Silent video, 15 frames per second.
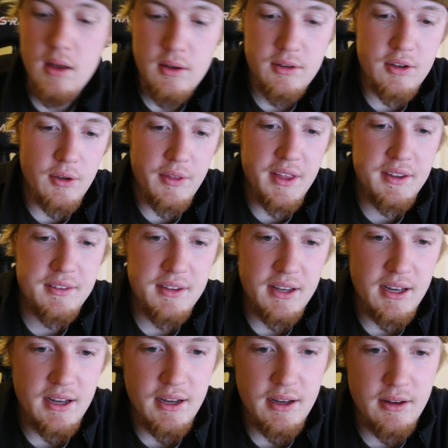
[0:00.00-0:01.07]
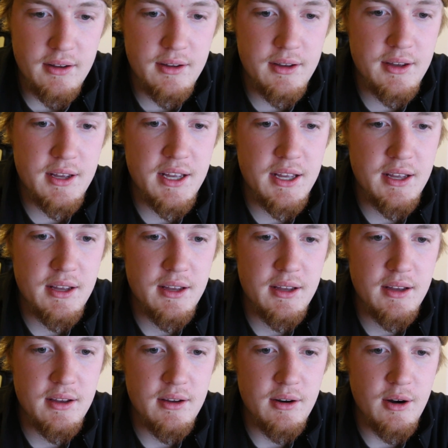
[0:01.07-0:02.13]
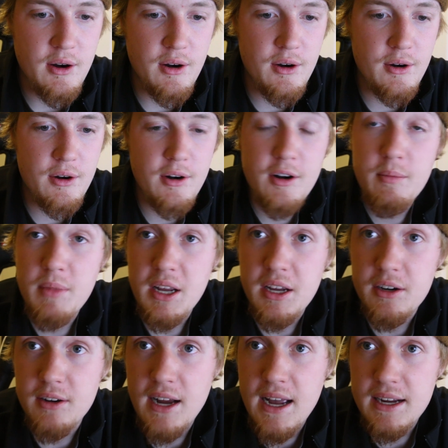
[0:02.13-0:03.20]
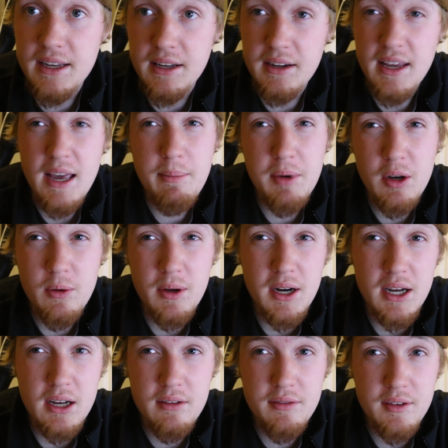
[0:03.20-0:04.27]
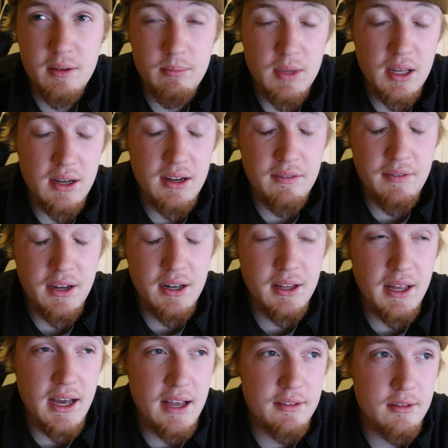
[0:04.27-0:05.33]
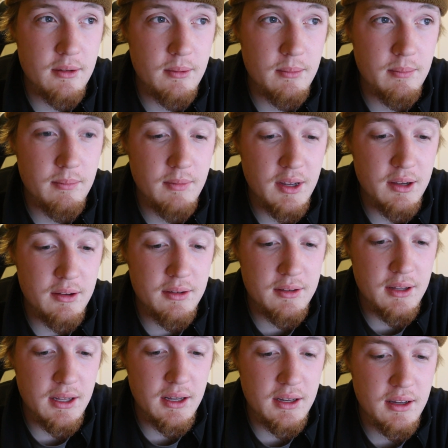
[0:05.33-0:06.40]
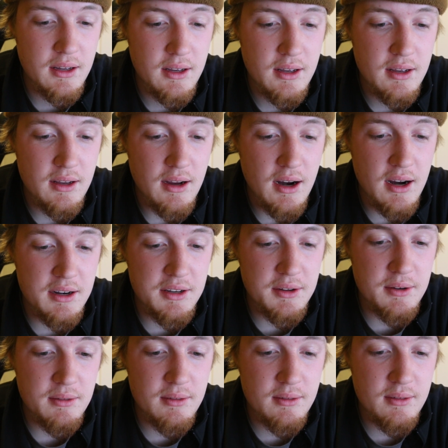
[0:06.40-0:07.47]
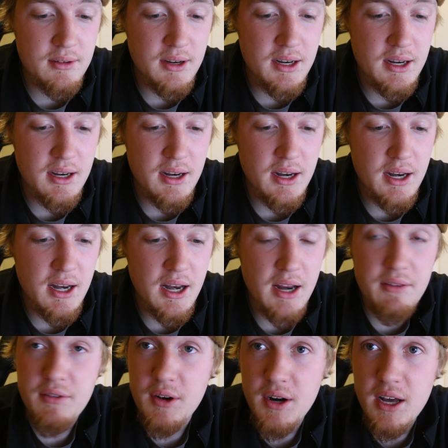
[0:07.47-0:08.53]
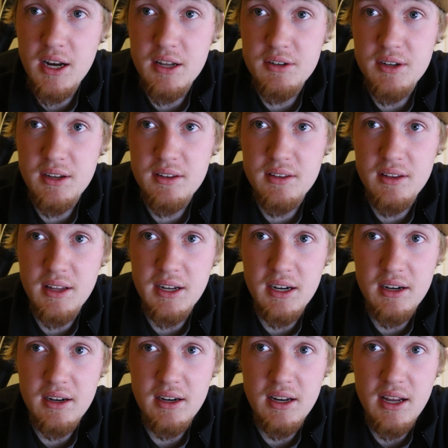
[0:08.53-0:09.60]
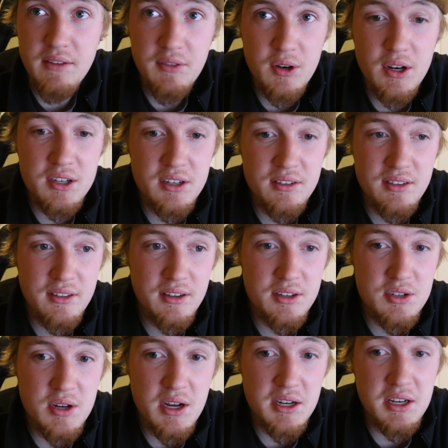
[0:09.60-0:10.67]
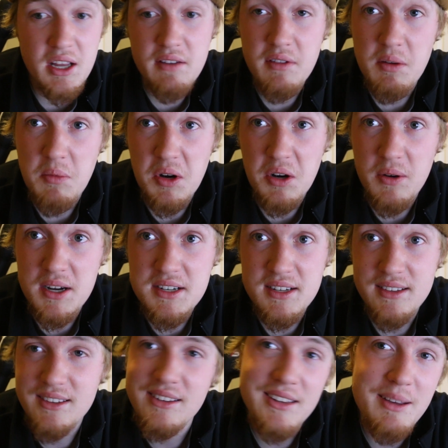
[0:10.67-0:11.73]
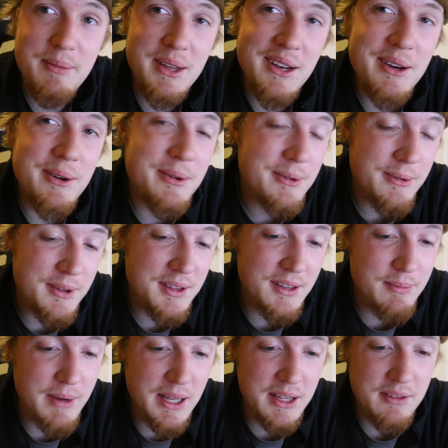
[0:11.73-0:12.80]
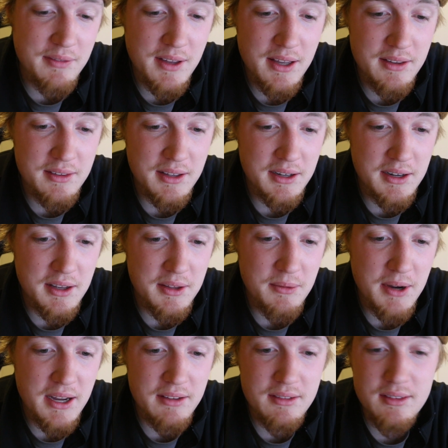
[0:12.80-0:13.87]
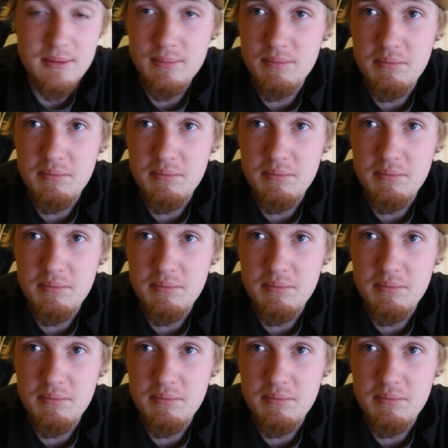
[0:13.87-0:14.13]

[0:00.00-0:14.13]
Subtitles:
So this Ern McCracken kept going off on me, and I finally asked him, I was like, alright dude, if you're not interested, like, if you're interested in this truck and you have any more questions, let me know with a smiley face. Like, otherwise,